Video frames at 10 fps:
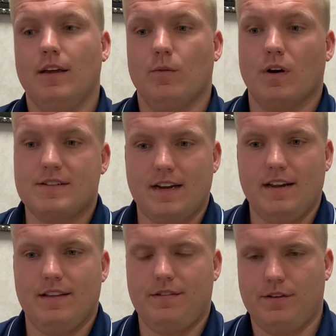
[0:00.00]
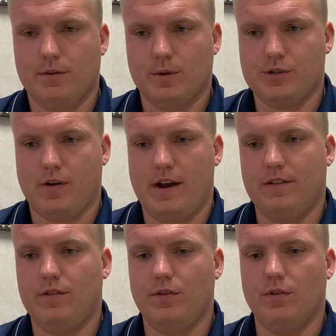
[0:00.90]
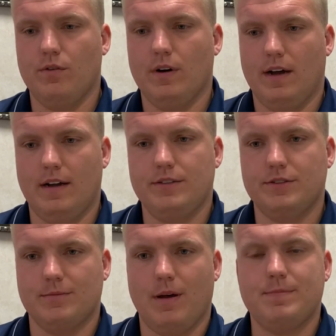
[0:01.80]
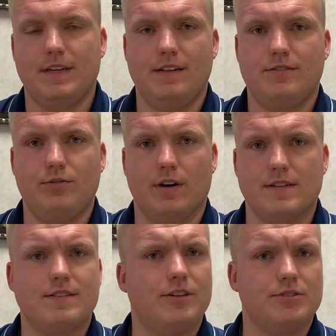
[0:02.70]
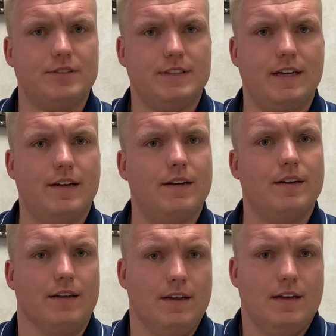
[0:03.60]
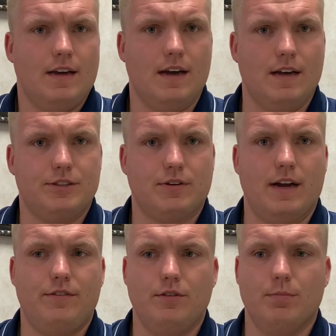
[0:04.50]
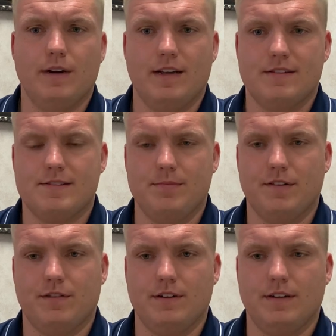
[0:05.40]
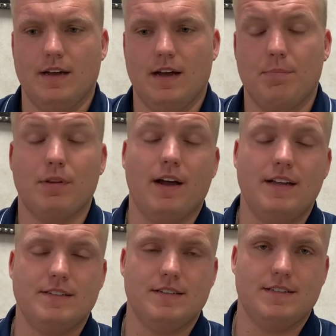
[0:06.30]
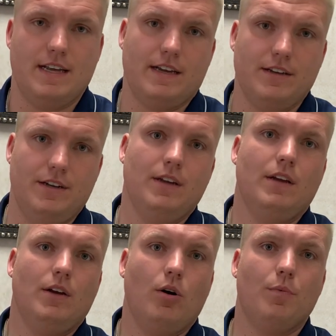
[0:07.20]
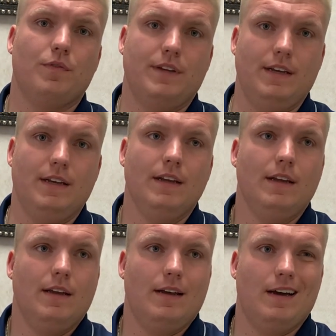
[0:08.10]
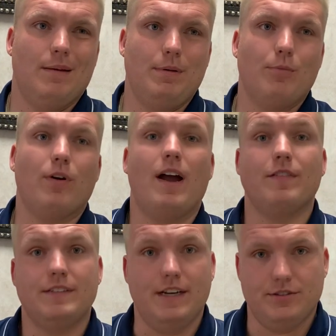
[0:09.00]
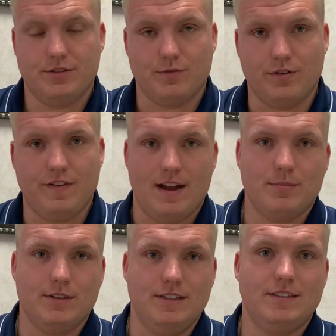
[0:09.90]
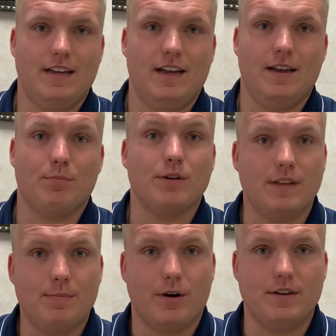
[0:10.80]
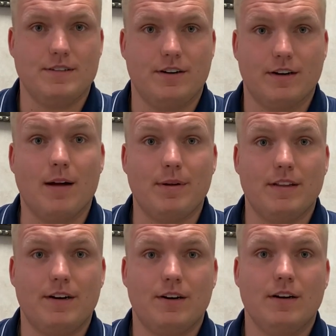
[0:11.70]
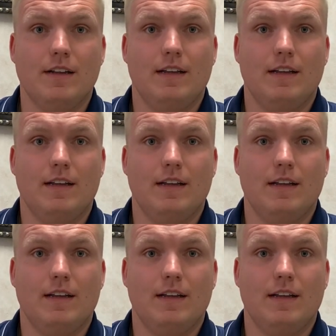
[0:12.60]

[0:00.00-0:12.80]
We're excited this year. We're trying to do some updates to our concession stand, try to bring in some different appliances that could hopefully be more advantageous for families and birthday parties that are coming there,